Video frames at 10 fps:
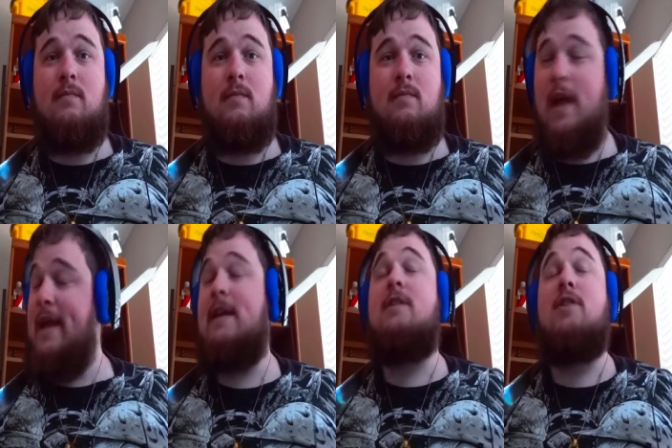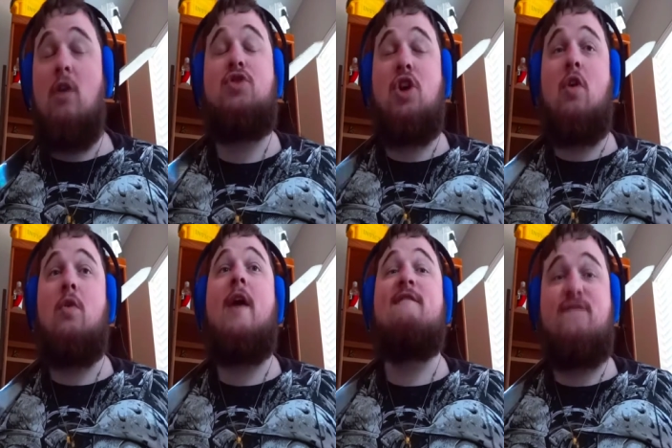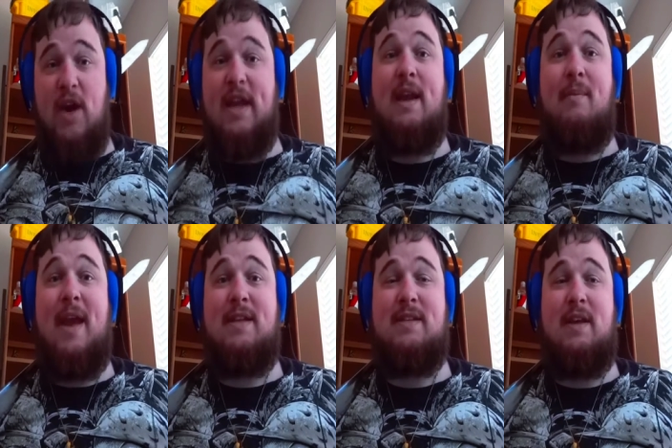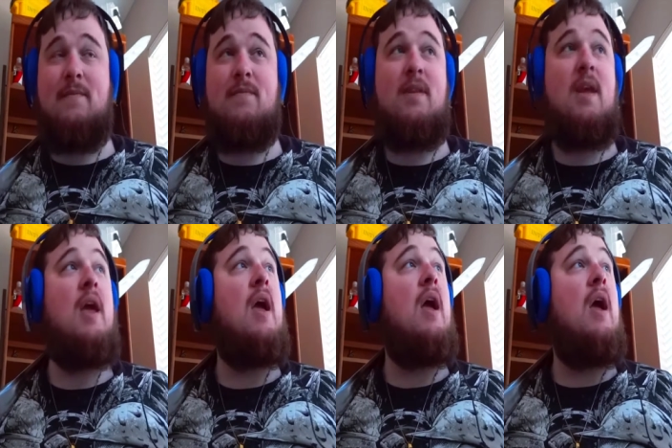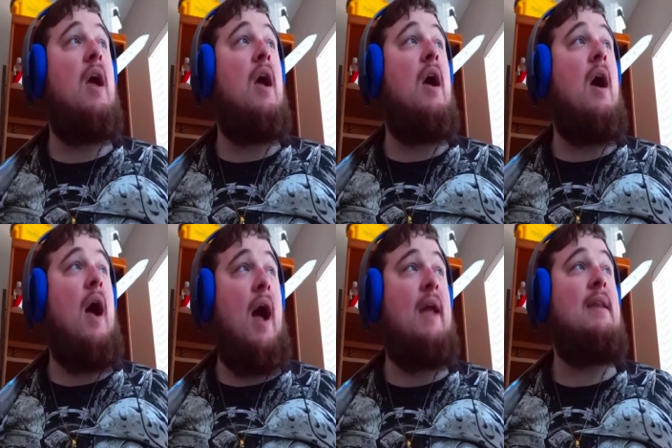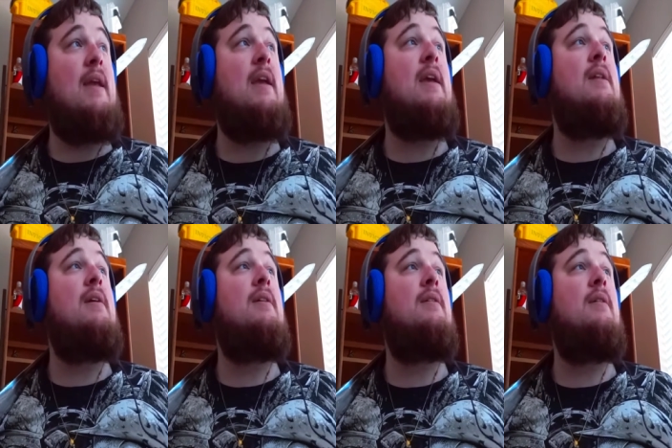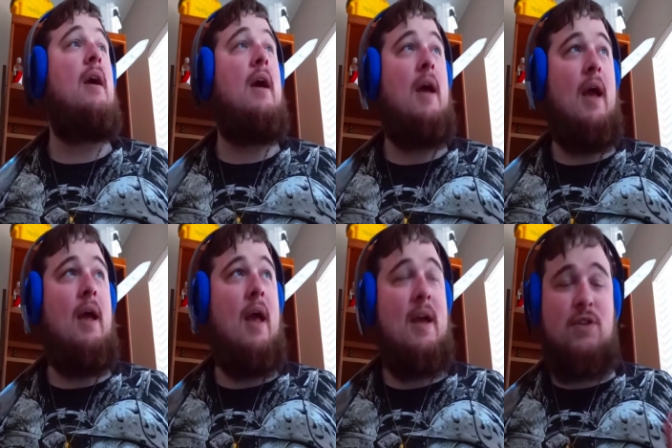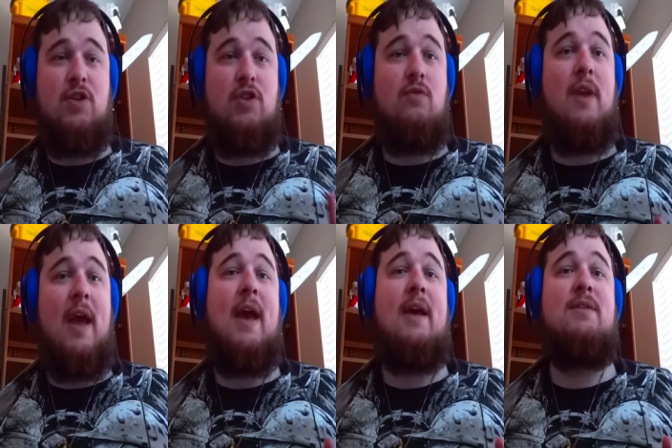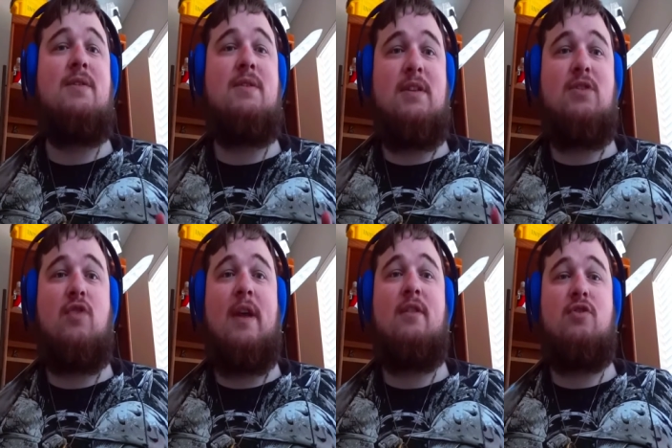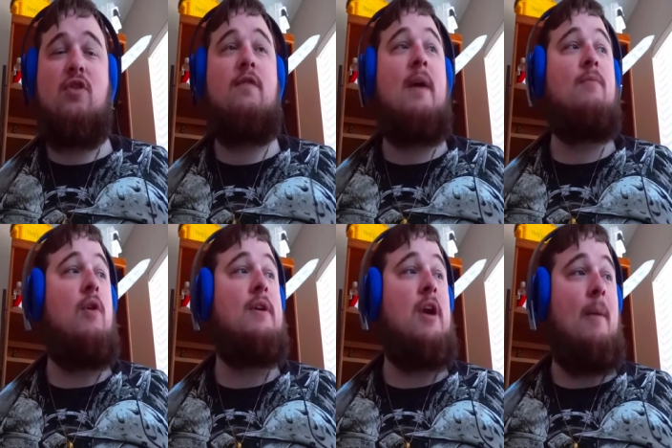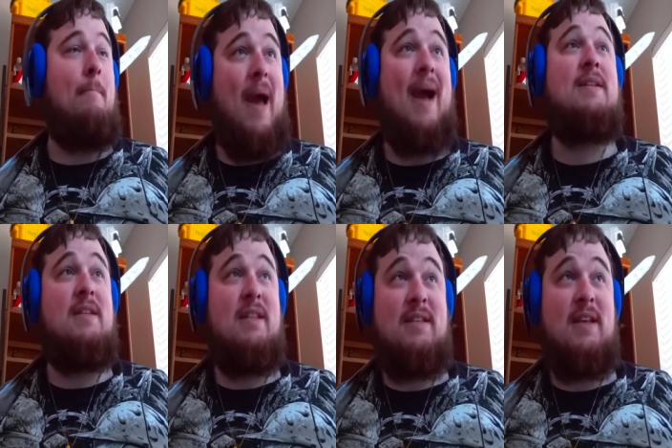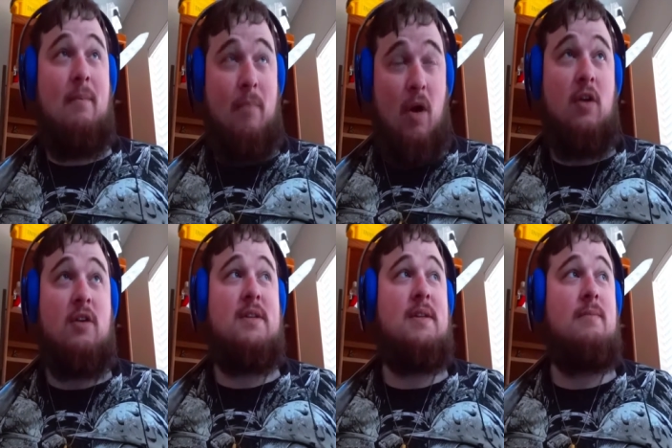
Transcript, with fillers: Like no joke, freaking amazing. I need, as soon as this trailer is over, I'm going to come back to this part